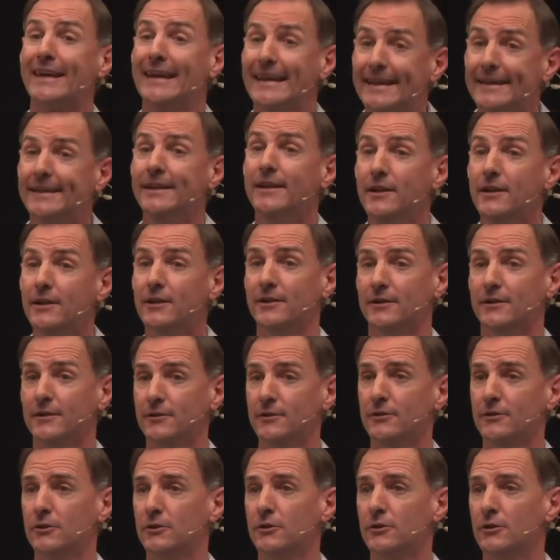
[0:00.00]
in.
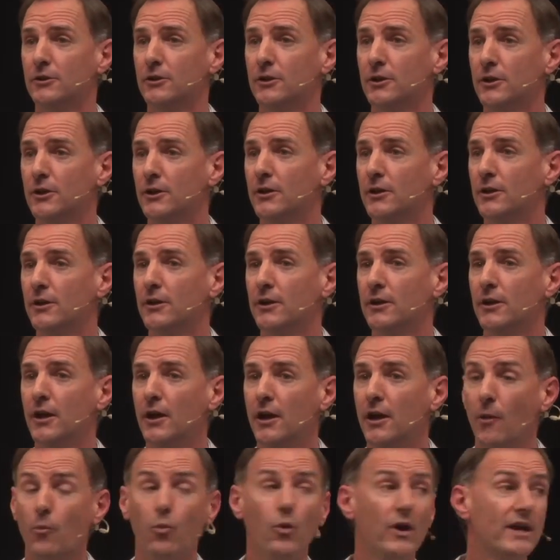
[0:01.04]

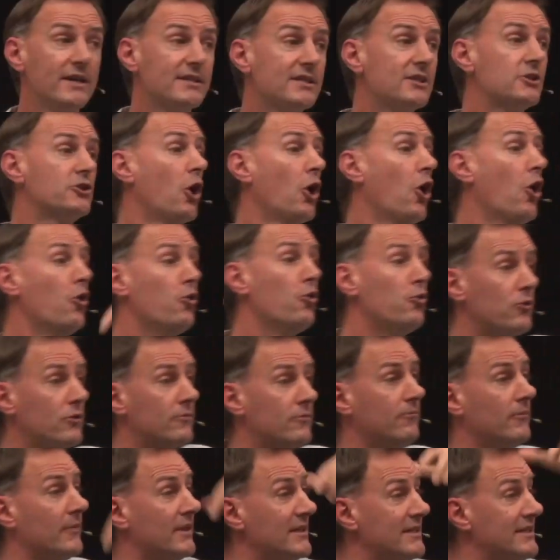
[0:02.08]
We're so
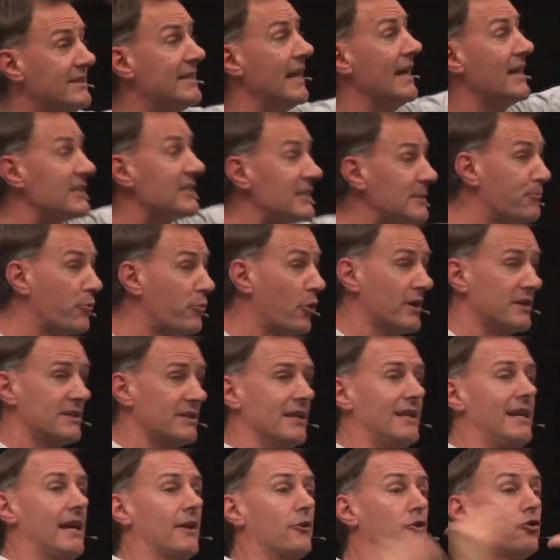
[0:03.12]
desperate to
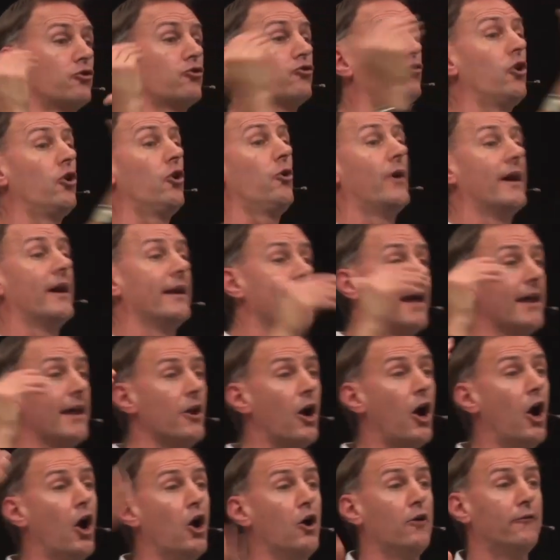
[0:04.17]
get through it and
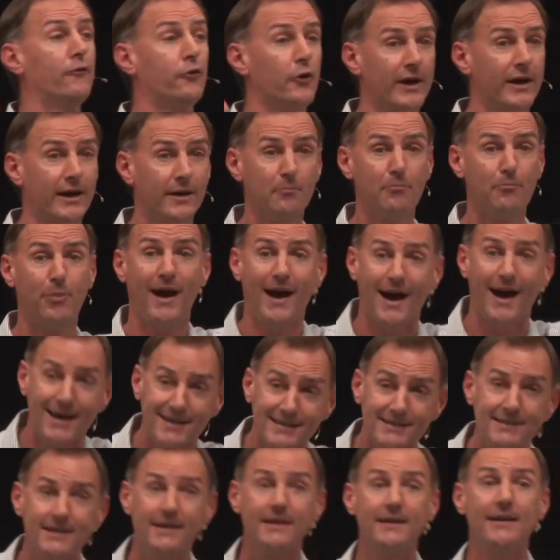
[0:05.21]
over it and
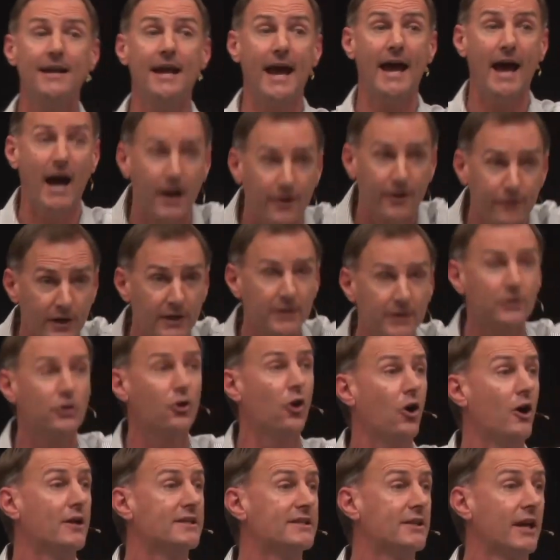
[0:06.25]
past it and out of it. And
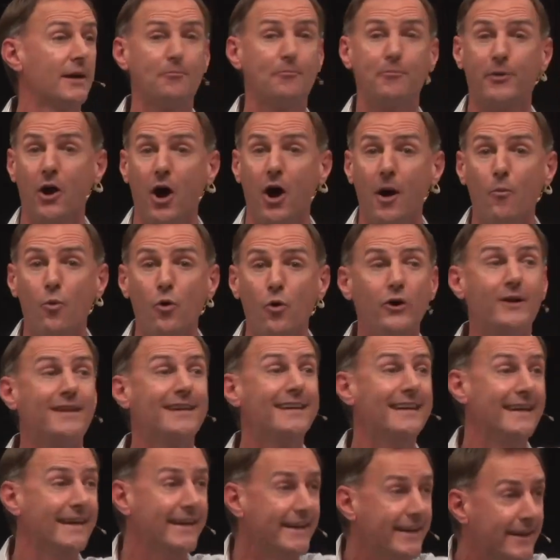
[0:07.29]
God's like, but I'm
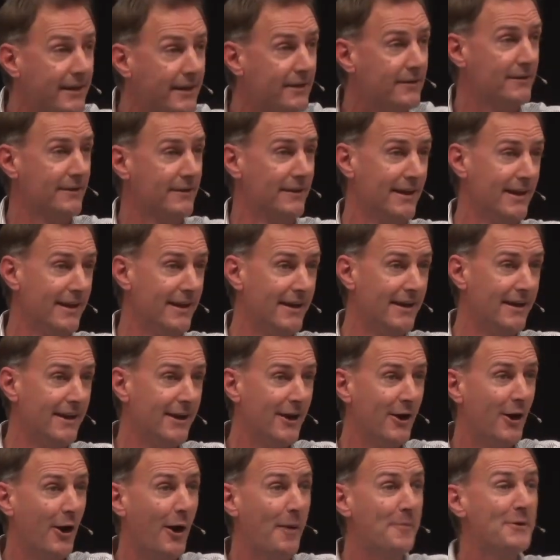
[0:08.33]
working in it.
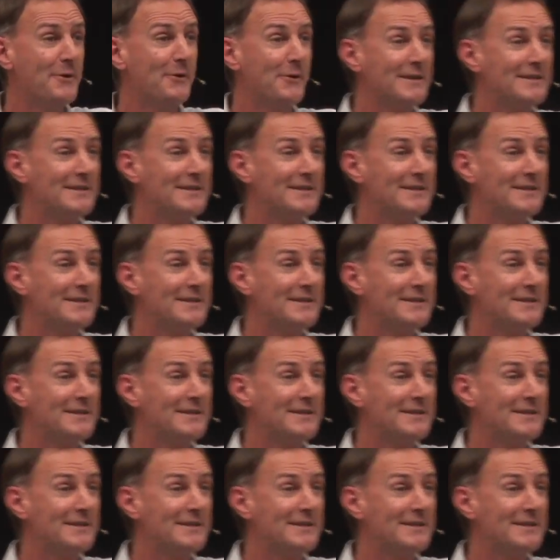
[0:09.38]
I'm doing